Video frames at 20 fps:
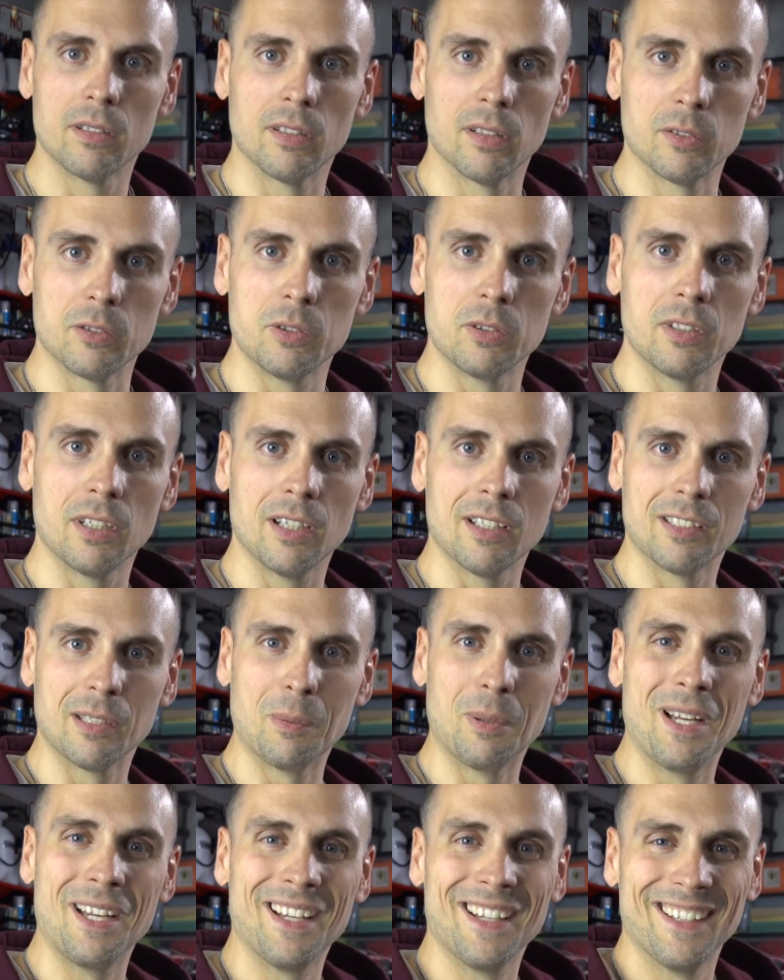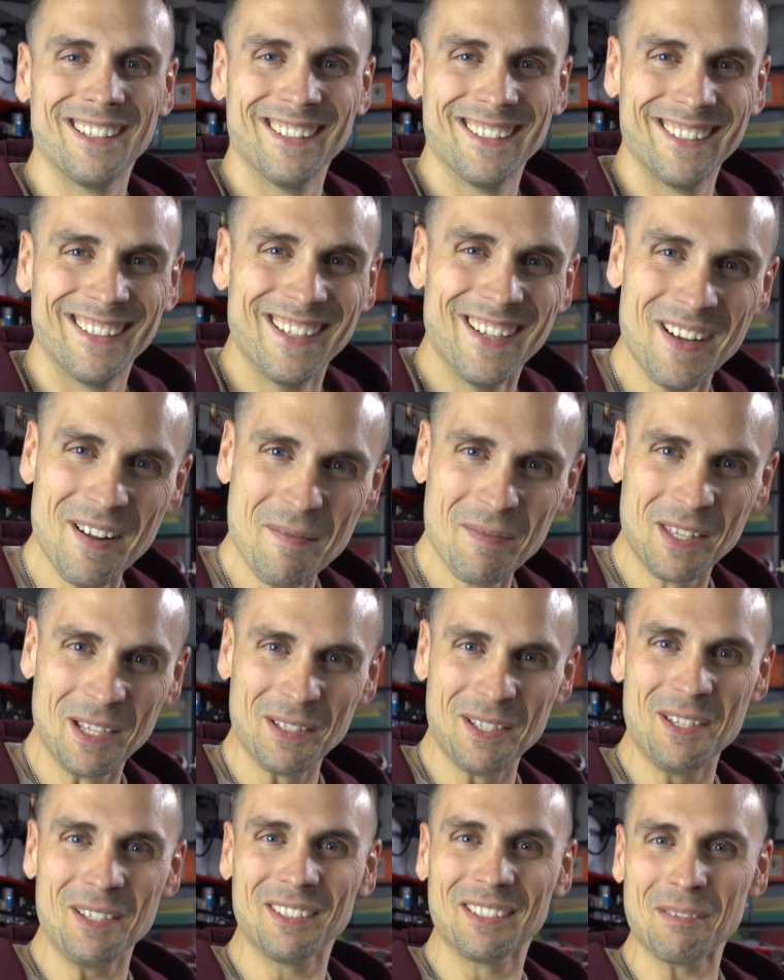Don't you guys,
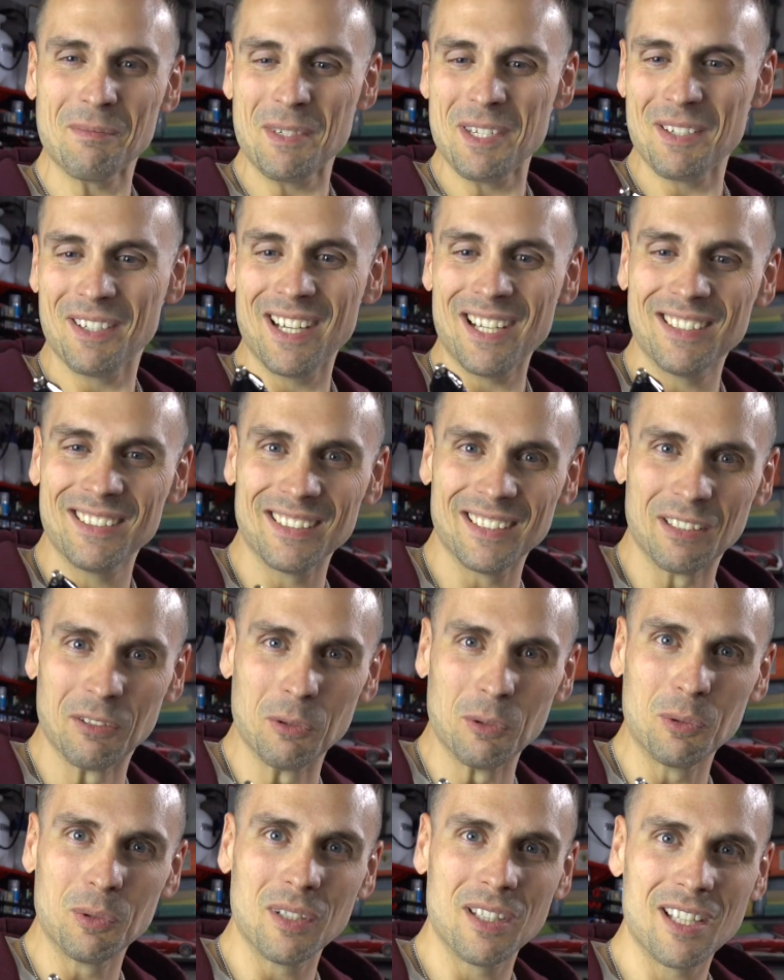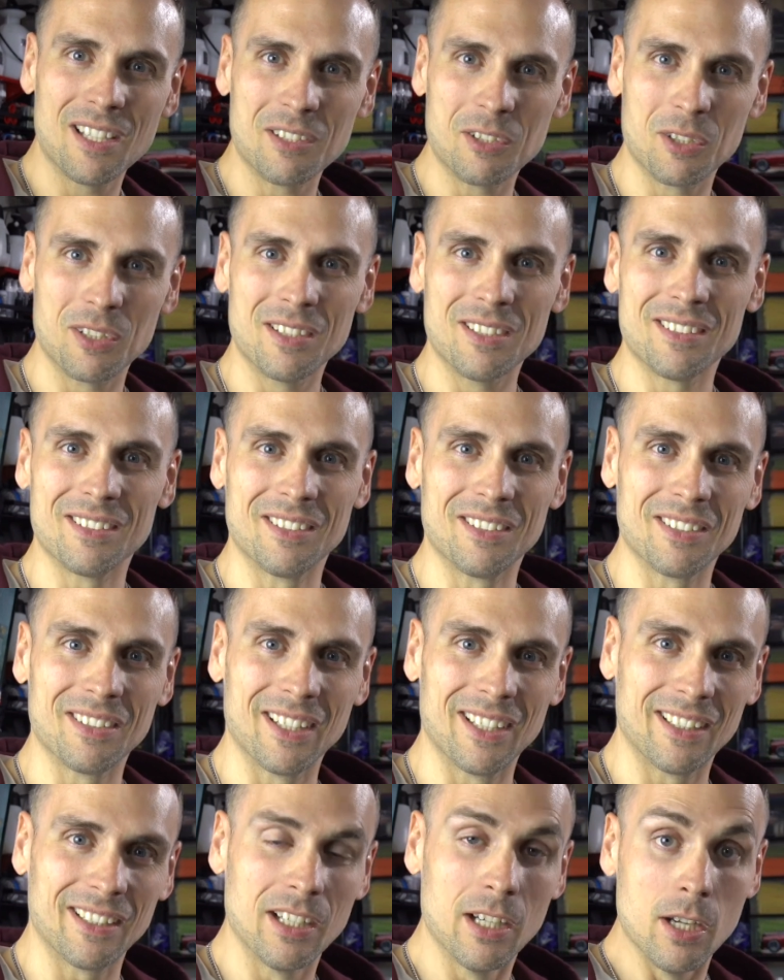don't you, some of you guys like Google that shit and you're
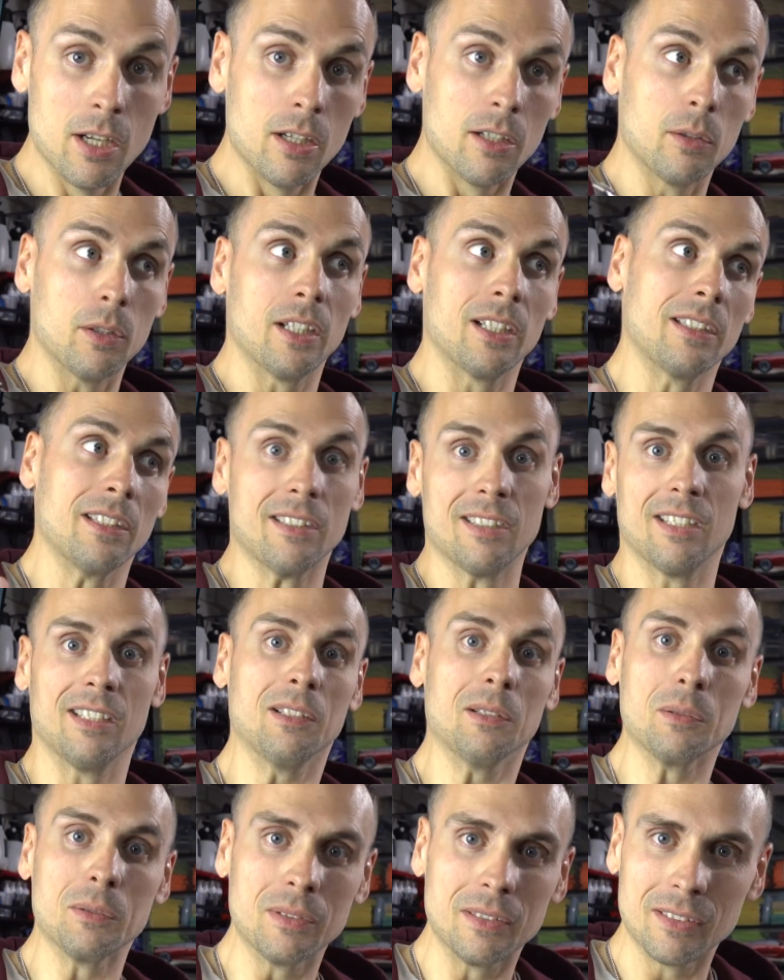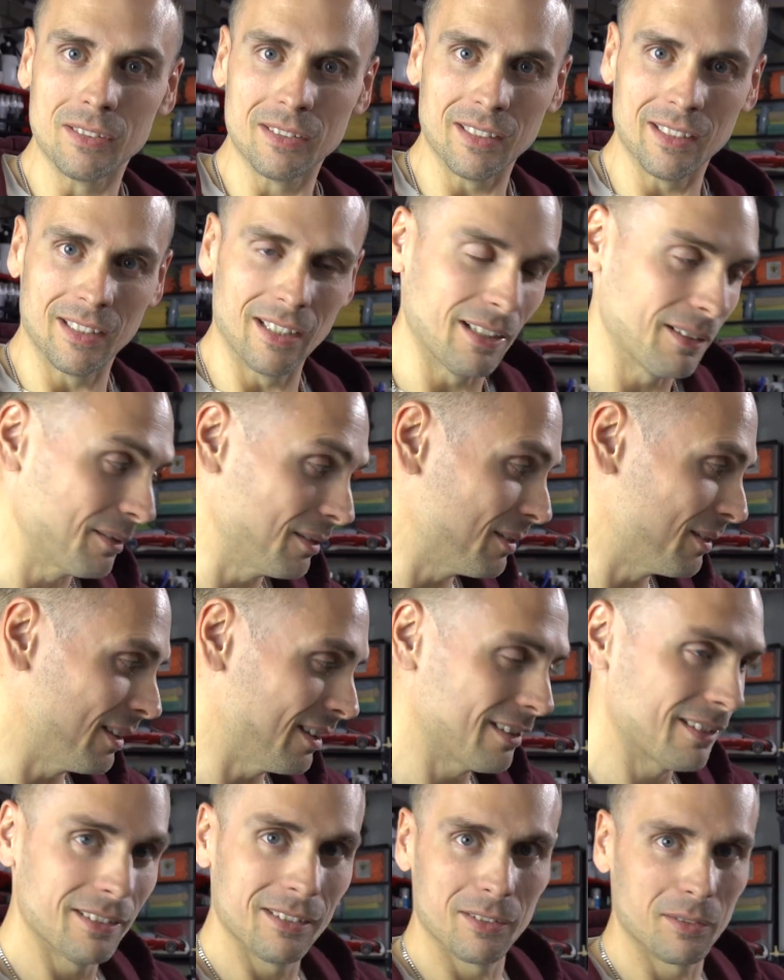like, we got the tingles. Like, I don't know,
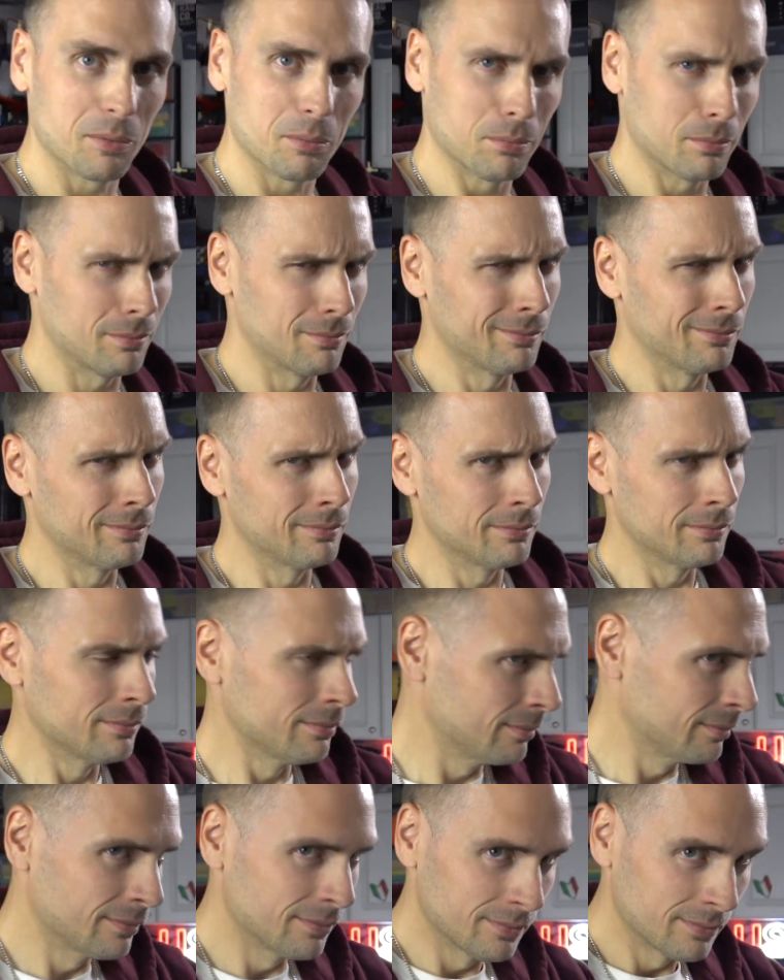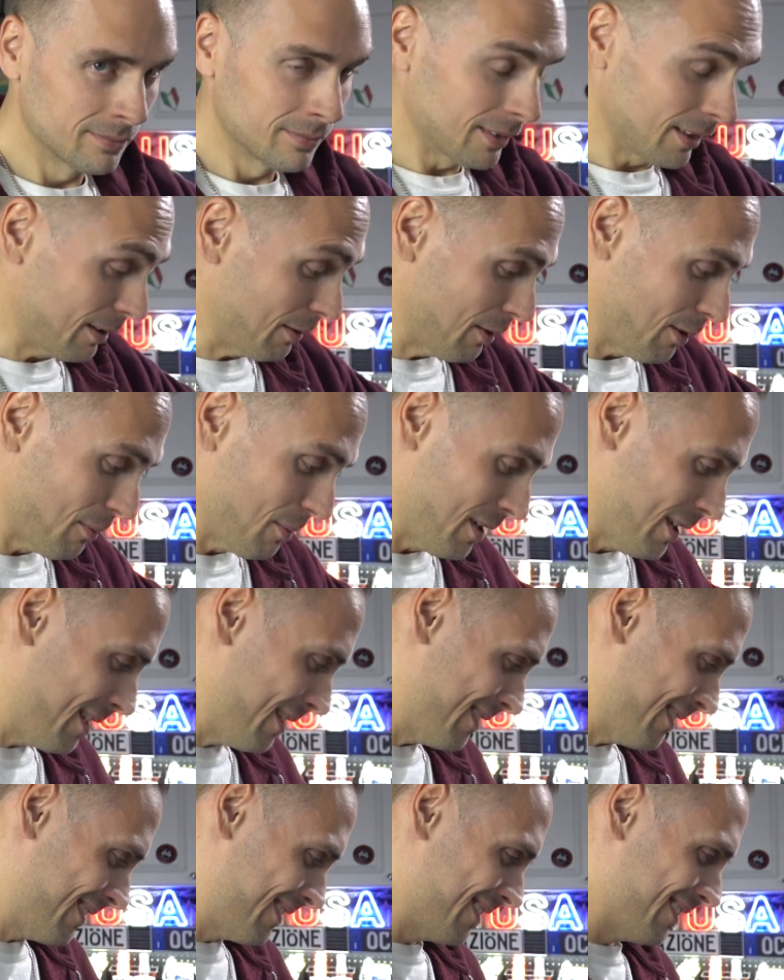I don't know, man.
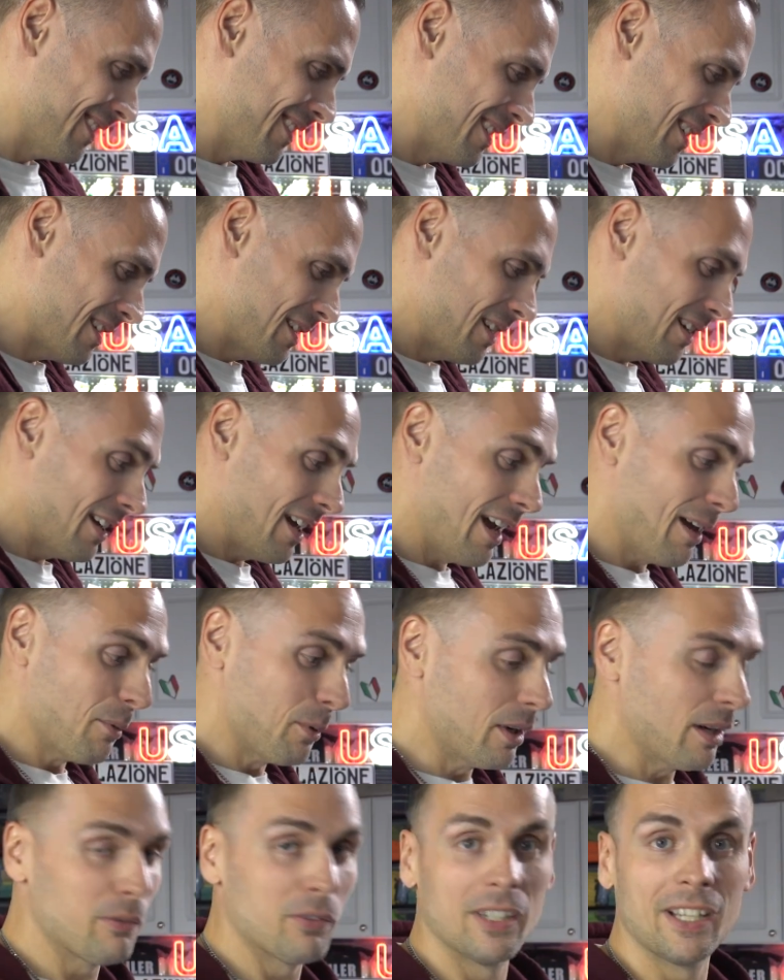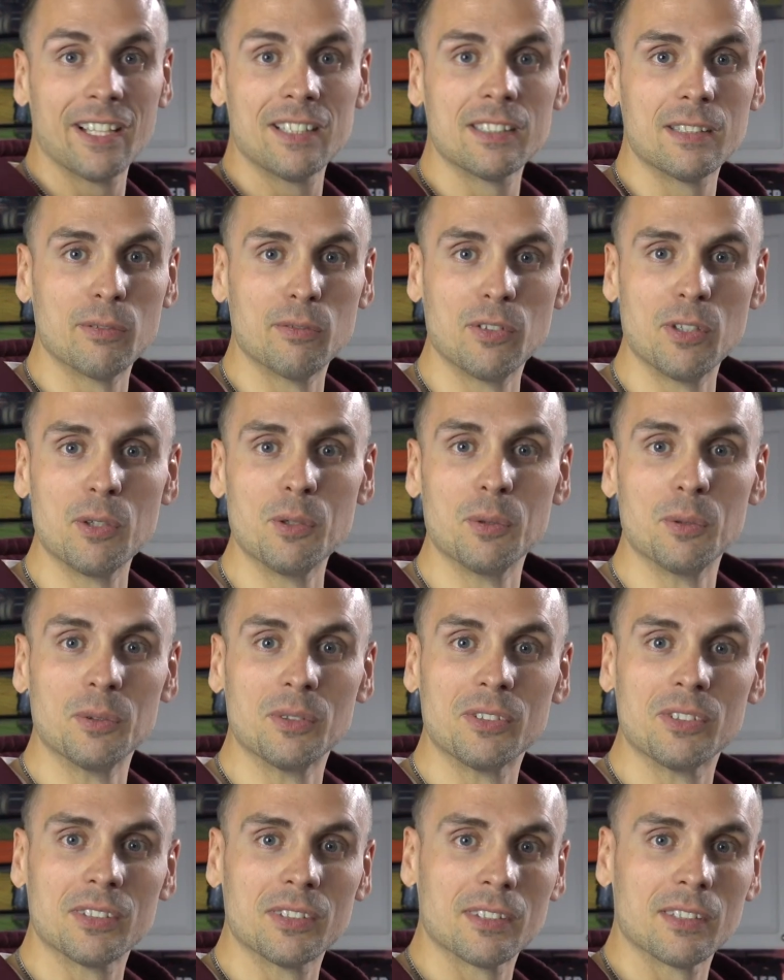Hey, whatever gets the
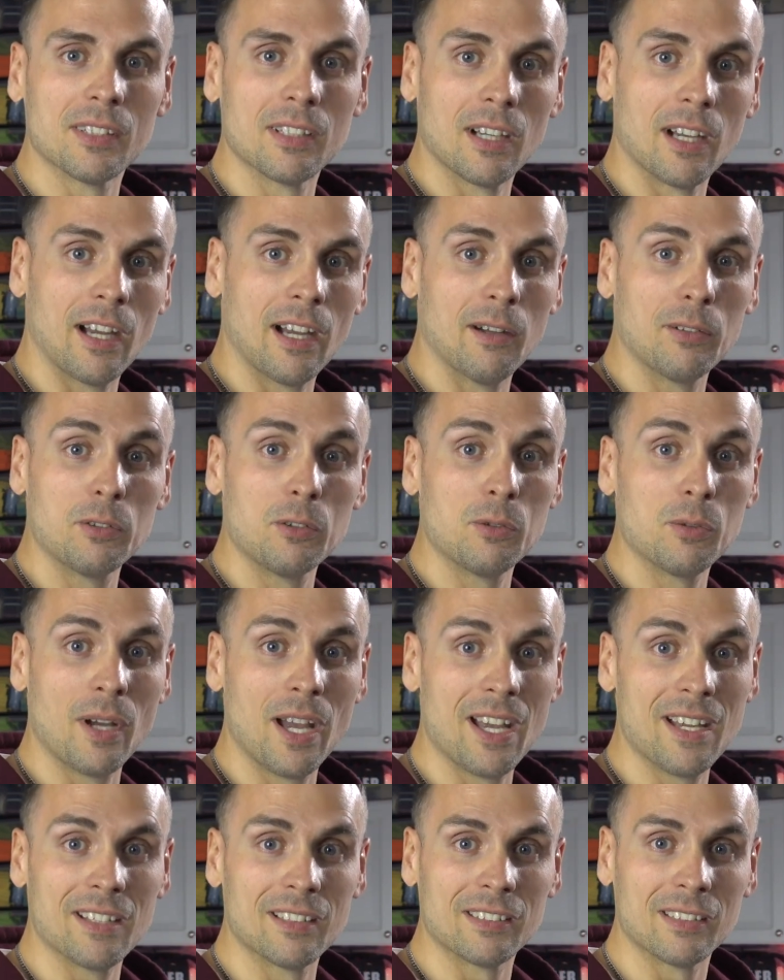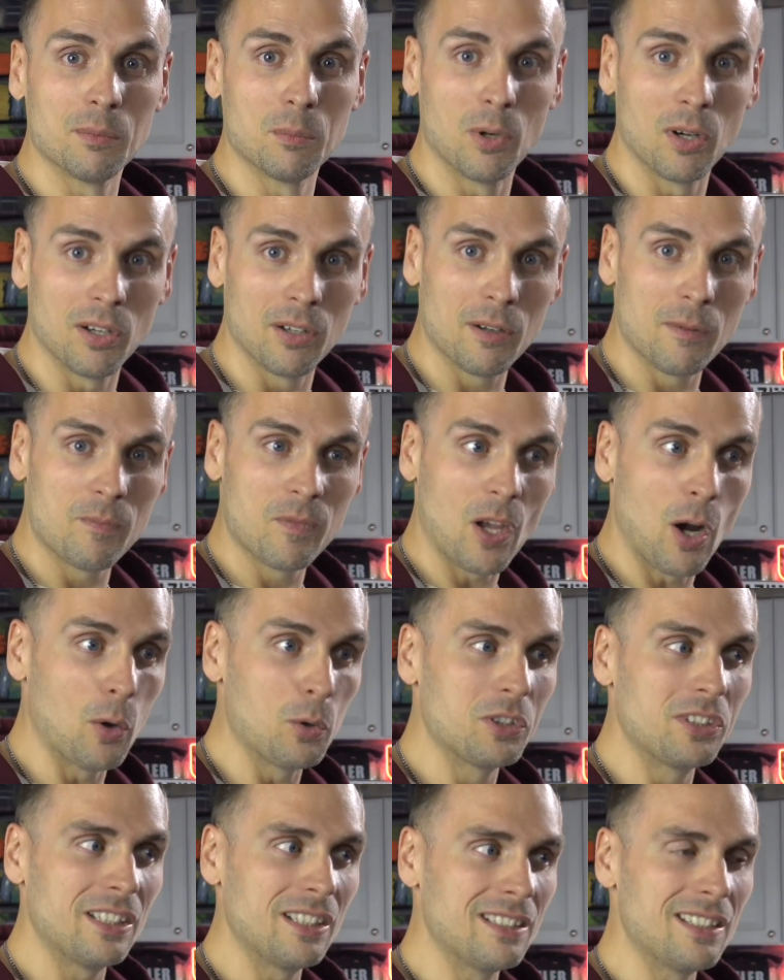views, I'll do ASMR,
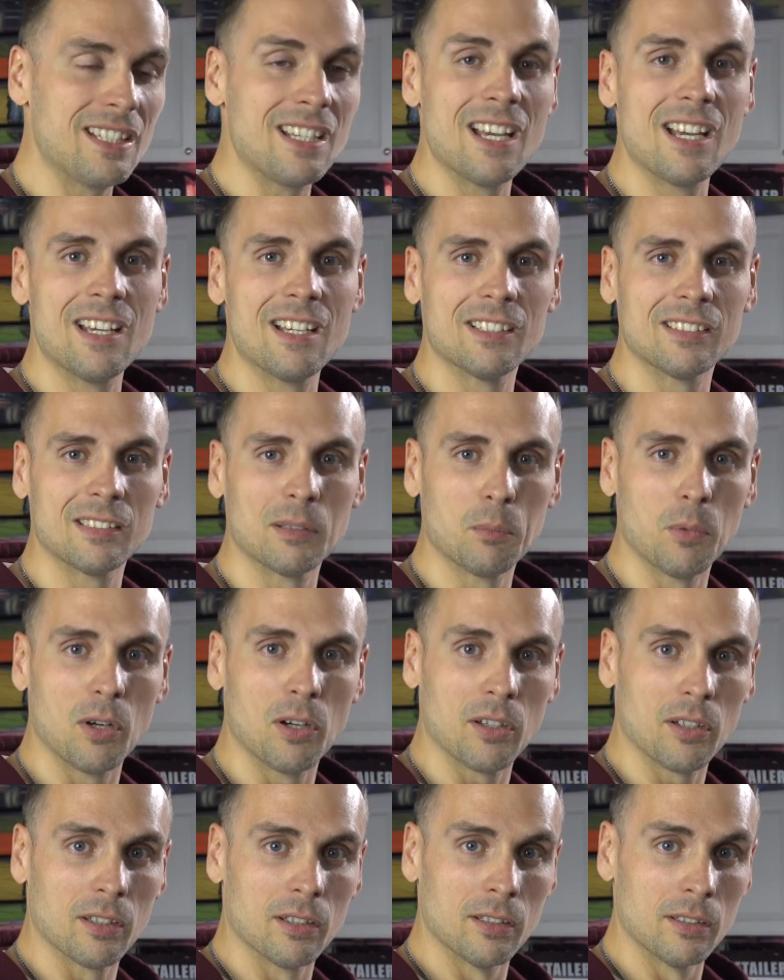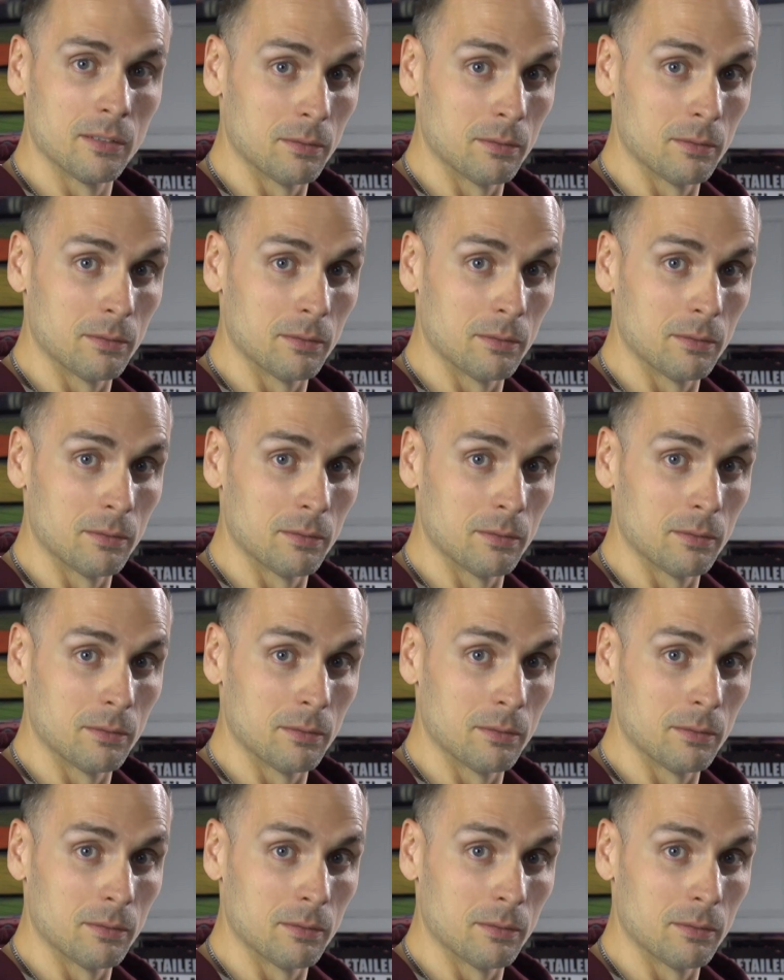OCD ASMR.